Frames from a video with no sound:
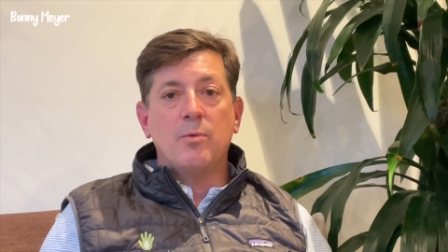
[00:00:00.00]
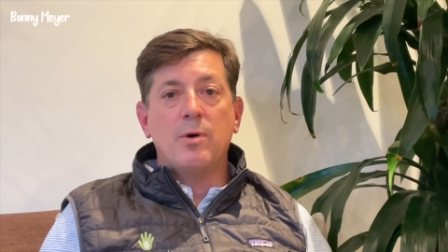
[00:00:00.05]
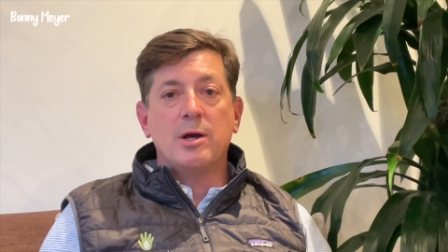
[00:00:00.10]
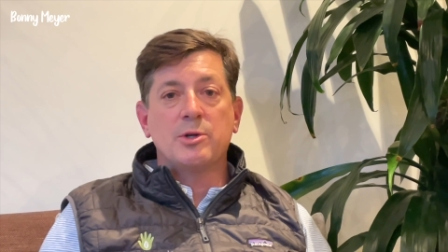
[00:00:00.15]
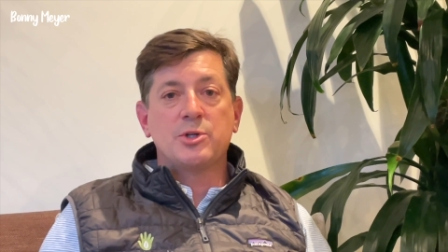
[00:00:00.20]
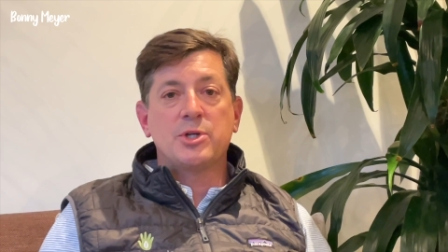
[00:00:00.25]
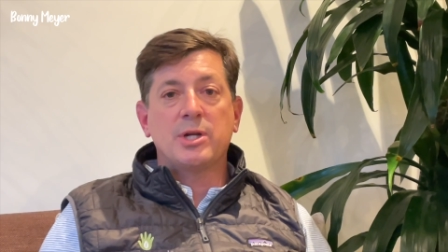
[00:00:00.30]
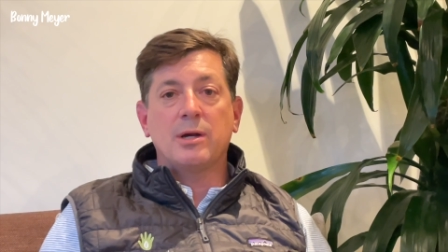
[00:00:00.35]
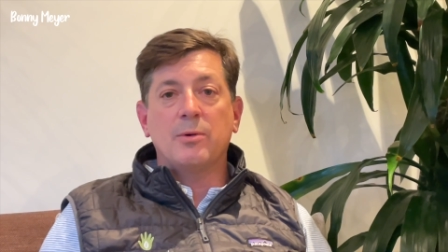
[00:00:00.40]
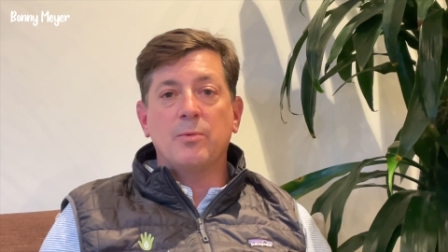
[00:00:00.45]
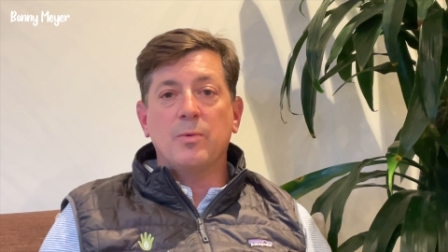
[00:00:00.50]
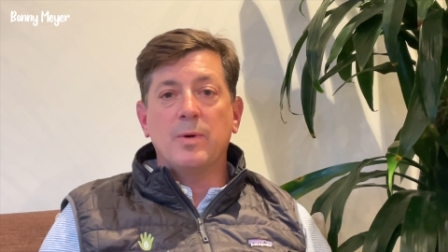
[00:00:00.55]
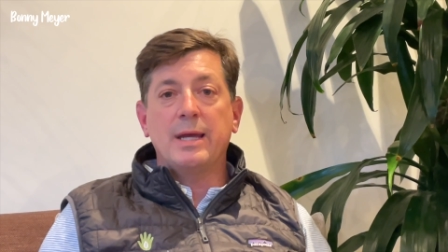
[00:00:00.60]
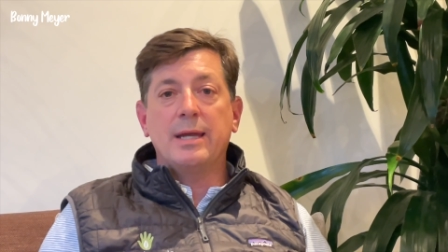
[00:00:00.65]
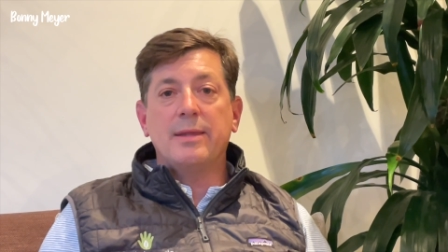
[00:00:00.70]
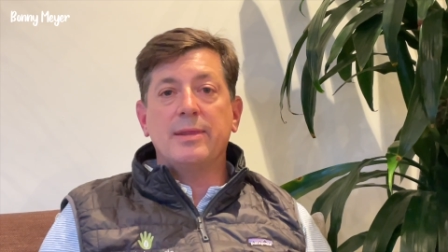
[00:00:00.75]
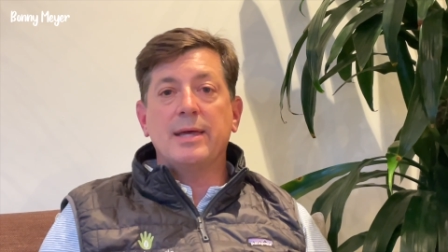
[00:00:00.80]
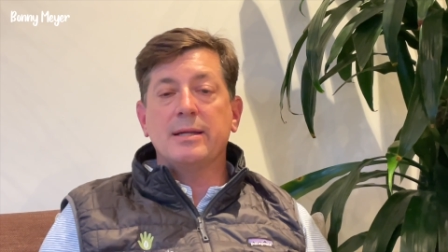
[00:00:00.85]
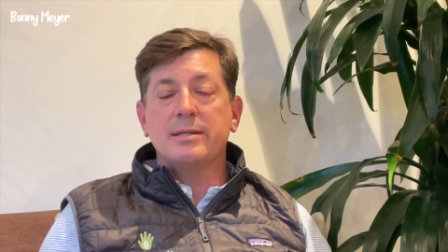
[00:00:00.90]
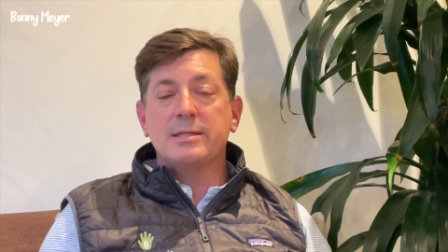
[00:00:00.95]
washing
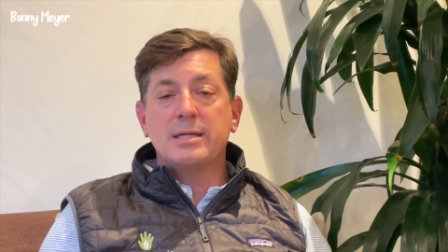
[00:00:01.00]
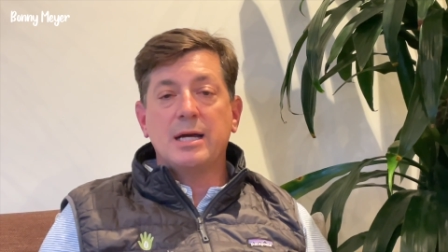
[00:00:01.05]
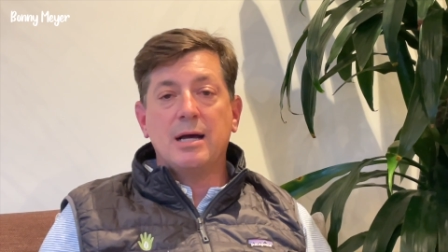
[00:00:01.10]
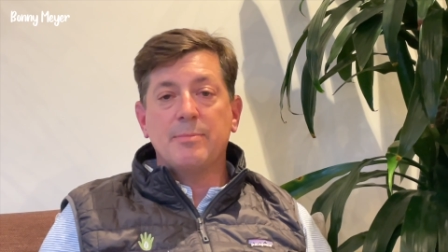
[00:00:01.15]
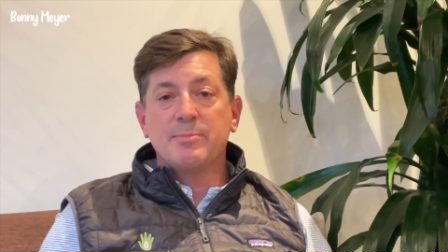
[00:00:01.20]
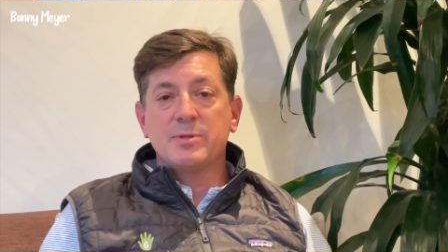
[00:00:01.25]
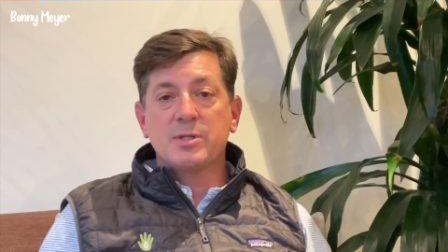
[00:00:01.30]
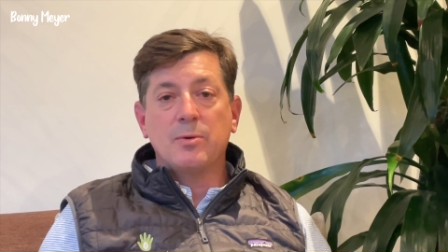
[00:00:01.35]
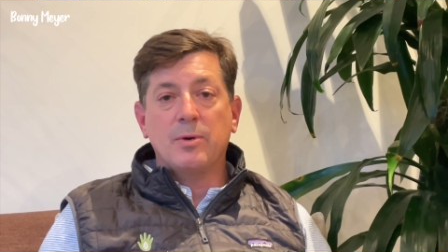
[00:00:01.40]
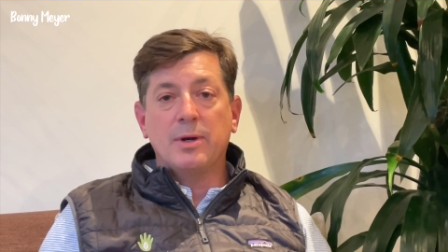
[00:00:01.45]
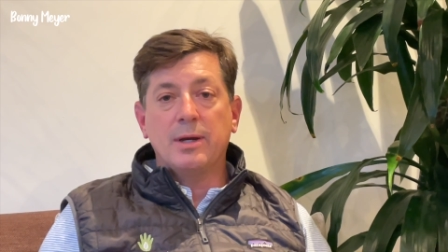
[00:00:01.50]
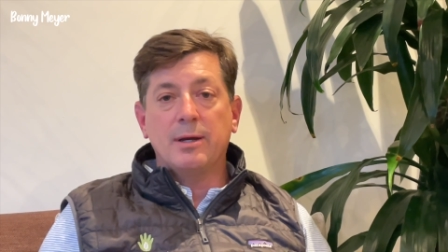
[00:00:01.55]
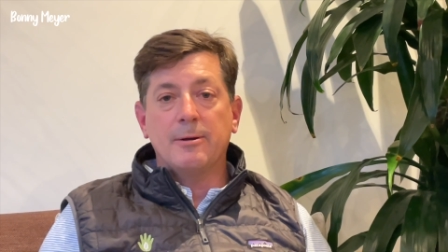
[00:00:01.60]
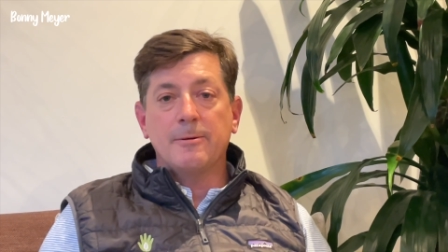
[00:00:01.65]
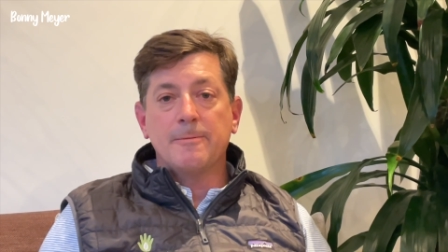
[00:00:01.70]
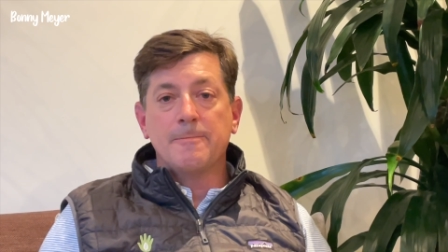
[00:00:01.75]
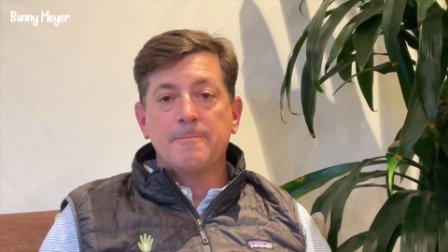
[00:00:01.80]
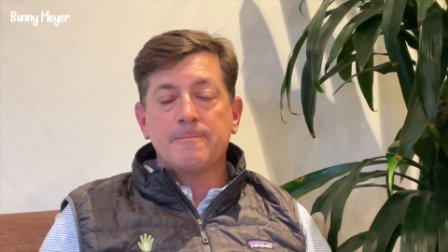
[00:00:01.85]
away that topsoil.